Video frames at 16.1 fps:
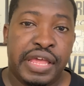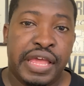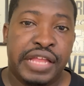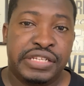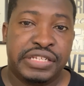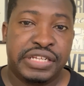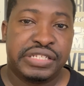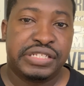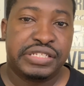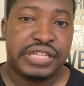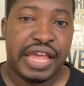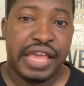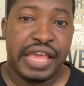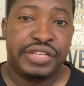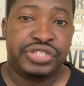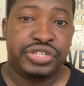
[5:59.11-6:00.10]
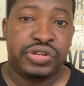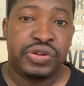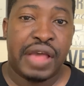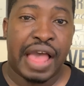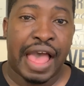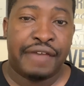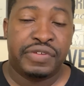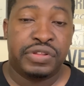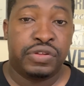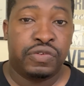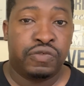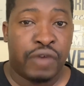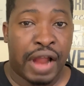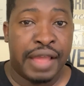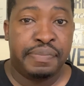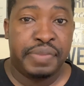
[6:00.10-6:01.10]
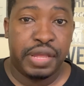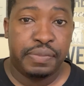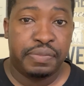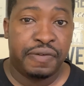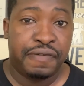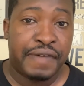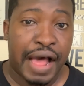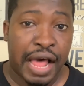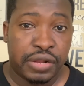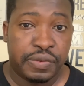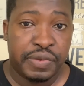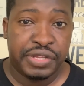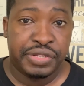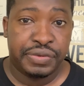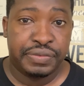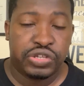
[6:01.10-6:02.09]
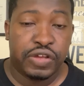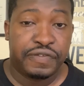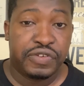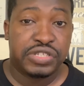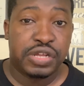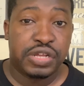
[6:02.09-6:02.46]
It just takes you having the right people following you. So if you're